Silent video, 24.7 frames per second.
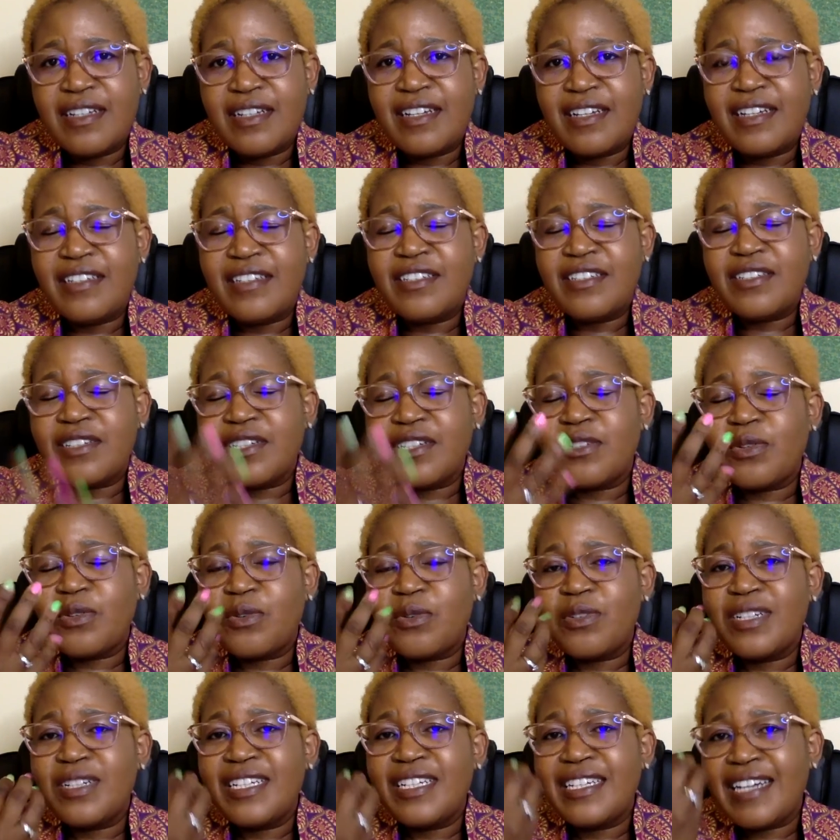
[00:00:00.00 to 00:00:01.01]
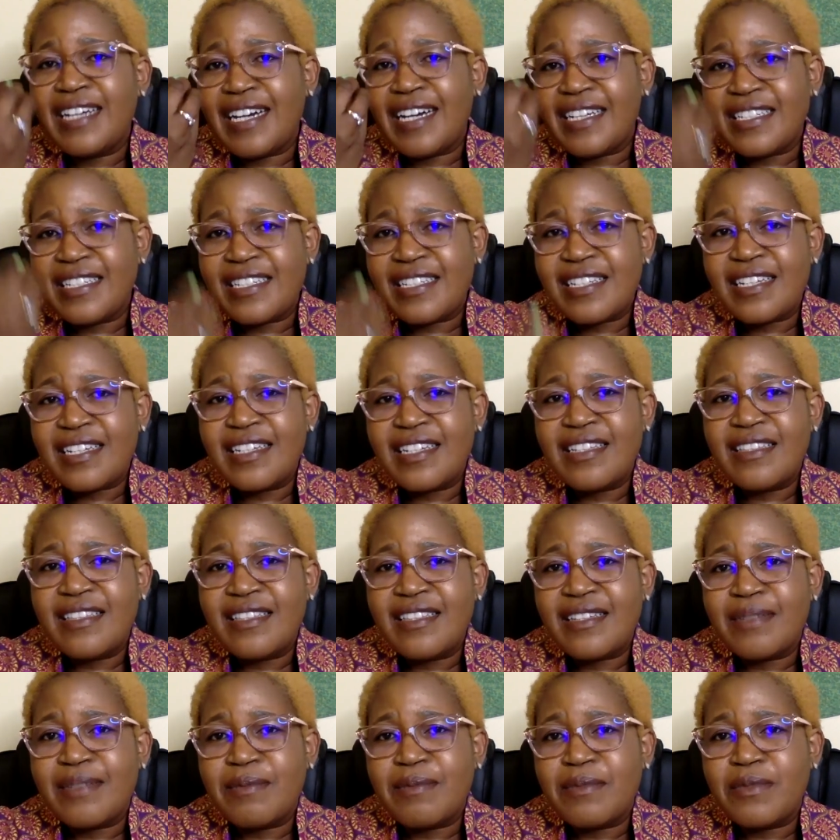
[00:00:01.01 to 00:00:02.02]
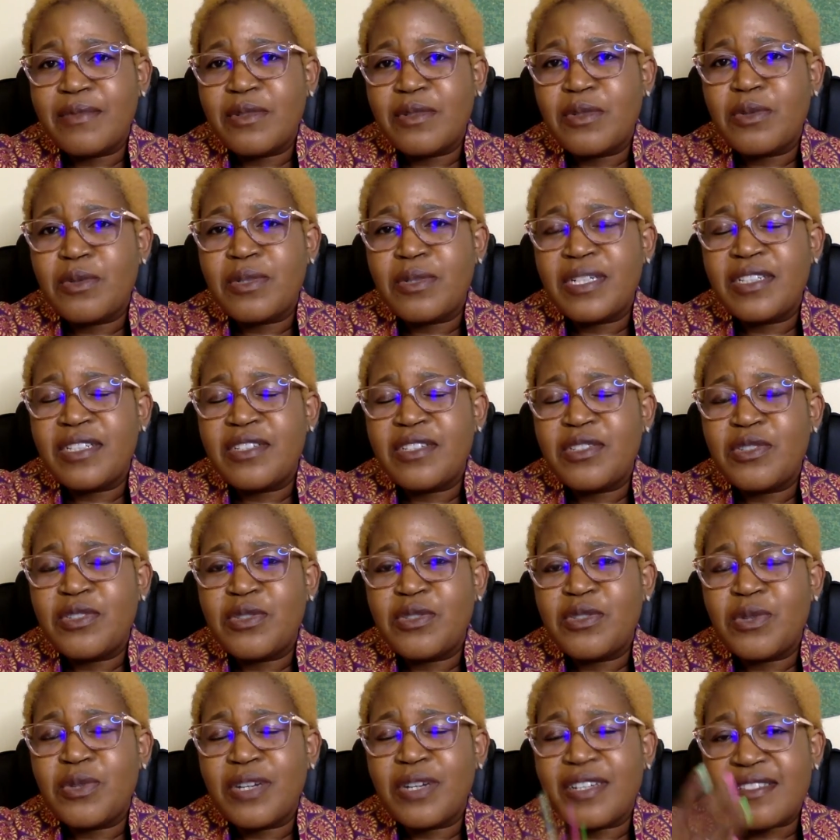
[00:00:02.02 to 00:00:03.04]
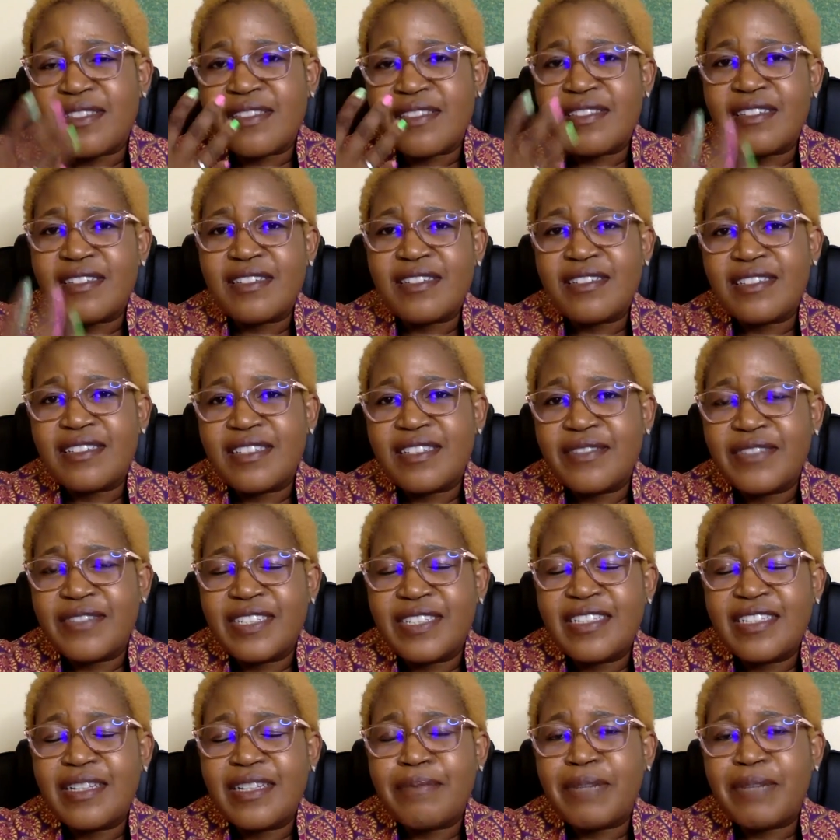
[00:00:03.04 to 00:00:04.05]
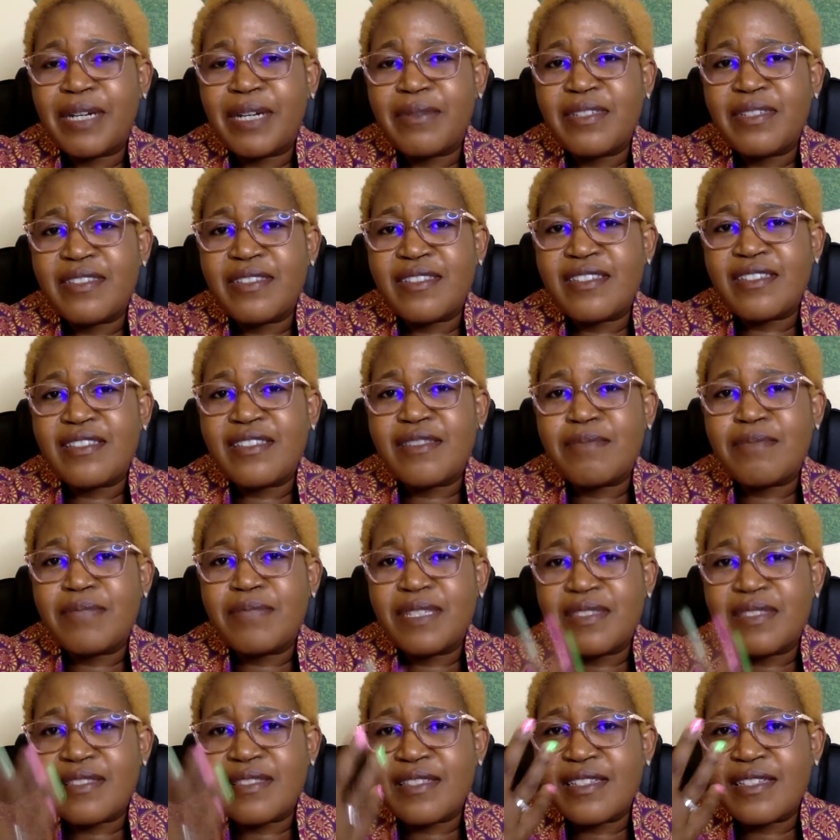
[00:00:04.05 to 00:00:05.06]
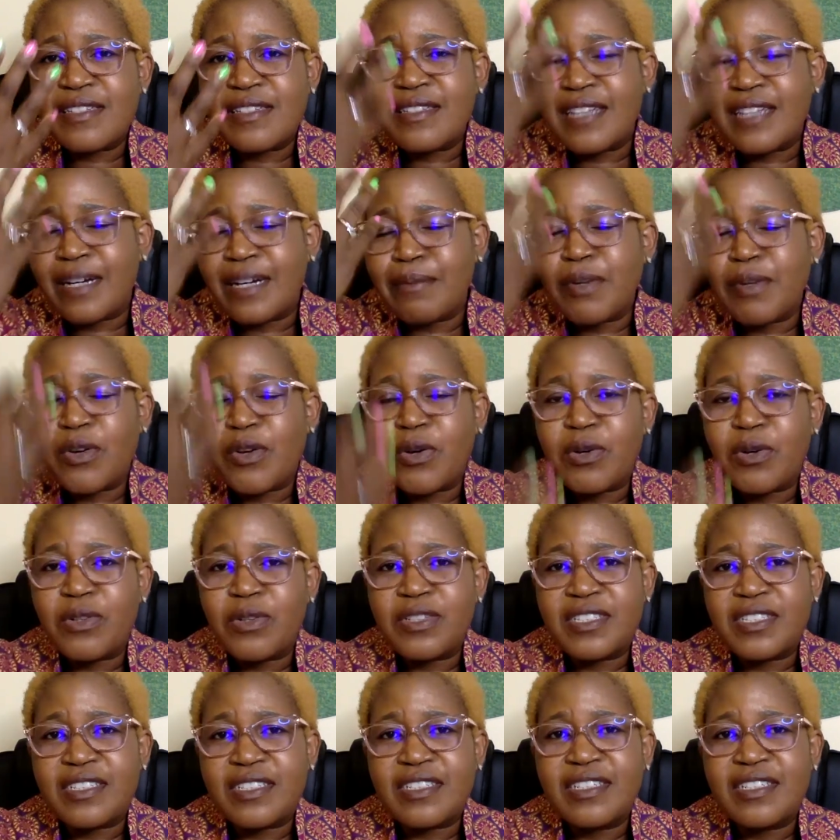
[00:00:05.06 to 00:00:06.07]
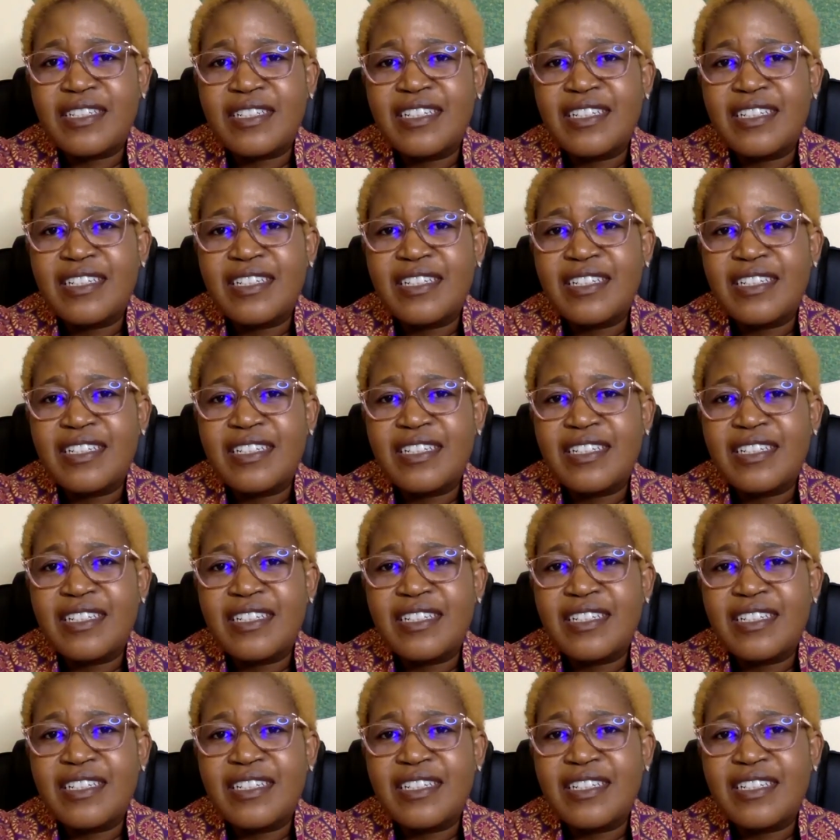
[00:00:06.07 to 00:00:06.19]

And you can only attain them when you are still. Even in the Bible says, be still, I'm God.